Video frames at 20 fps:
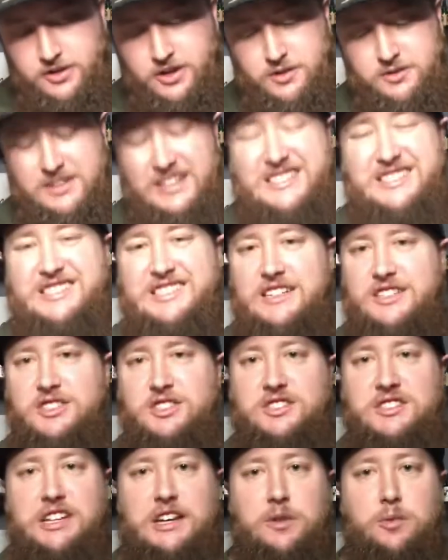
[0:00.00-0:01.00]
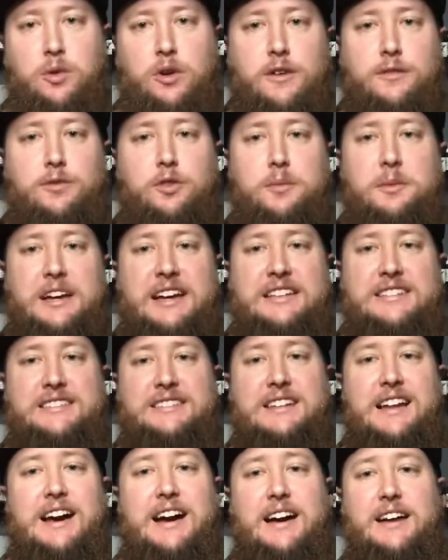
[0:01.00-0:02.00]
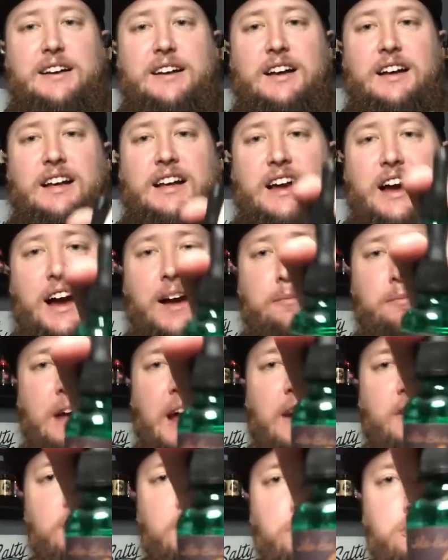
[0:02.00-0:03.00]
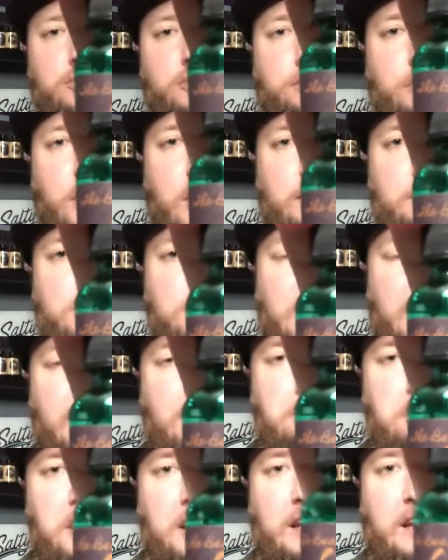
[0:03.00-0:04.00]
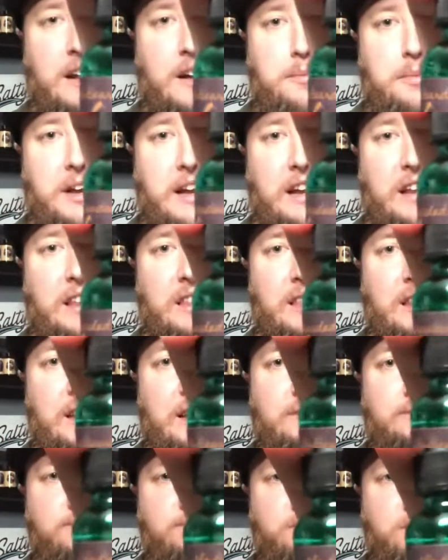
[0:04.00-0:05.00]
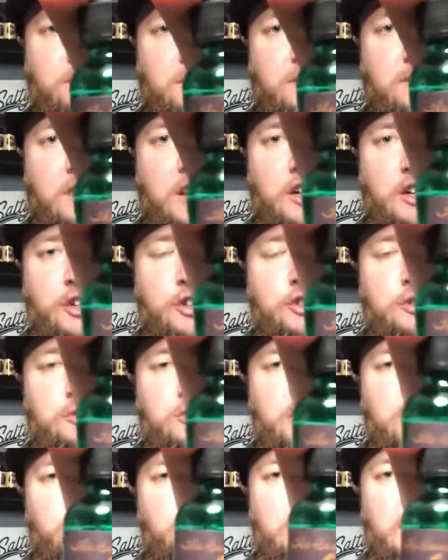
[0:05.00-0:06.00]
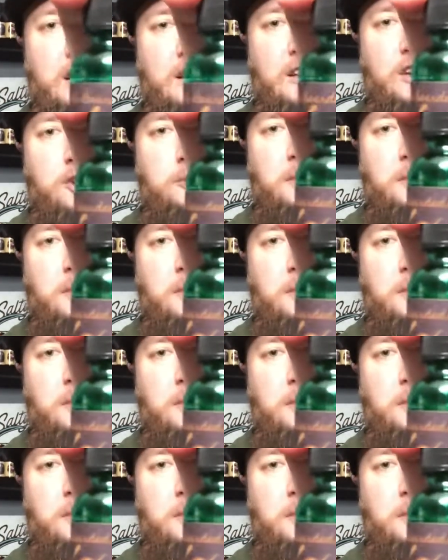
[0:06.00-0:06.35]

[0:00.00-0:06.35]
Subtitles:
This scent just didn't work for me. It's not, I'm having problems kind of picking up anything. You do get a little bit